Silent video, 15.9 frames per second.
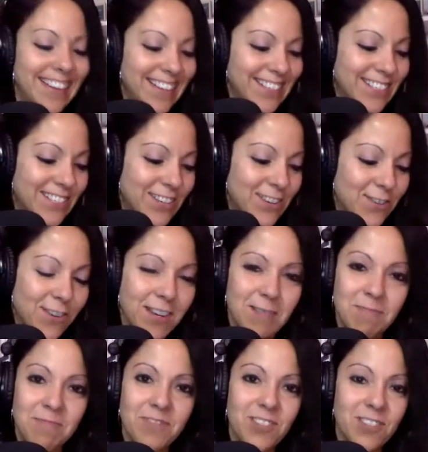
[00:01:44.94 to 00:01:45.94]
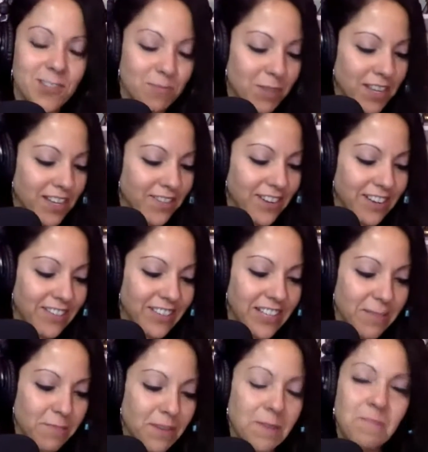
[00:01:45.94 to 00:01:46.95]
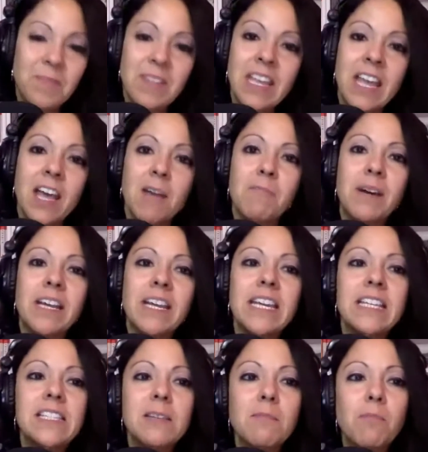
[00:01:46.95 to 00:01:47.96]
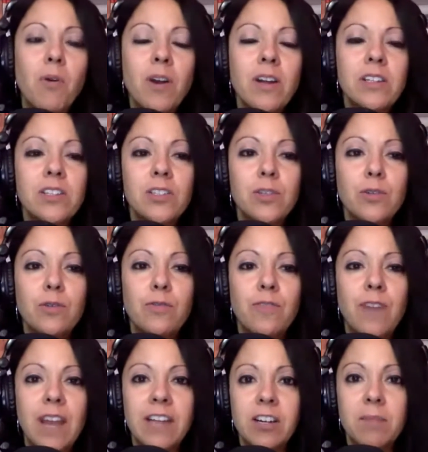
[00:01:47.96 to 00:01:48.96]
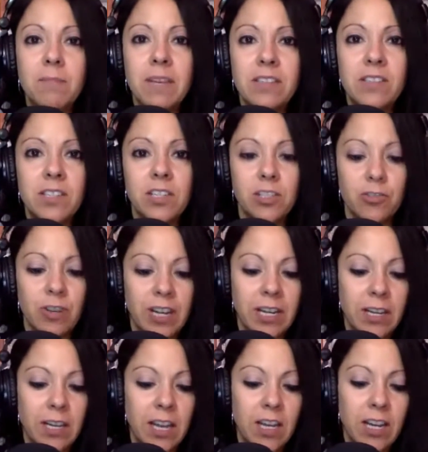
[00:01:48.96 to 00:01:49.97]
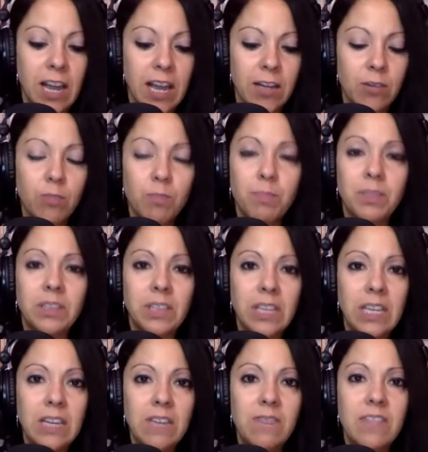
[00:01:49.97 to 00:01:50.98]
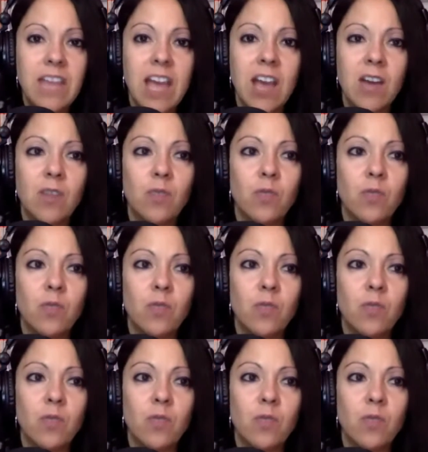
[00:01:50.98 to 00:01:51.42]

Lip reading: So just playing around with there, but it's important to find our message, right? And I don't believe that